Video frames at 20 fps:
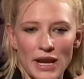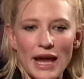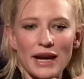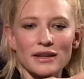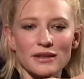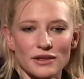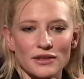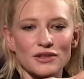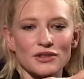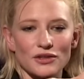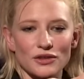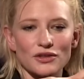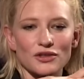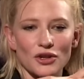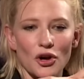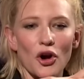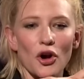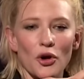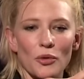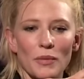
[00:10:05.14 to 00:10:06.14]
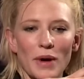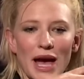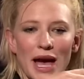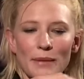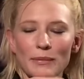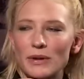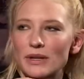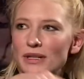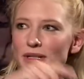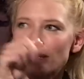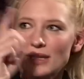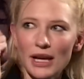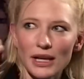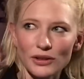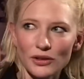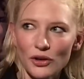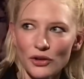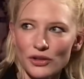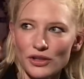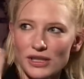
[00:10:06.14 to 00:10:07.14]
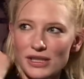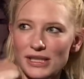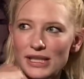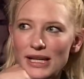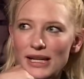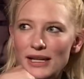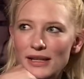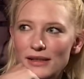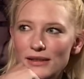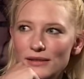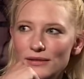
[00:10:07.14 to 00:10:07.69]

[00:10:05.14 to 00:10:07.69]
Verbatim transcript: an actor's job happens unconsciously.